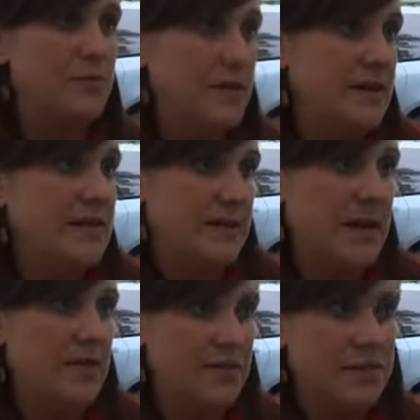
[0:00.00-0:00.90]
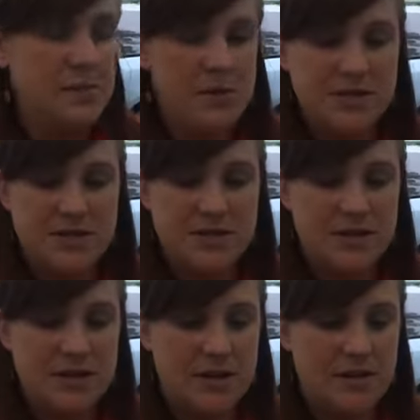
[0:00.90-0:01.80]
really safe from most
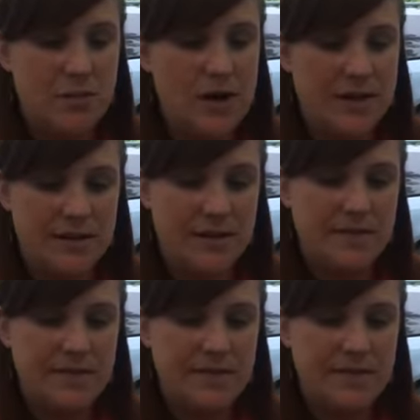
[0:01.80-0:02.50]
uh, wildlife. And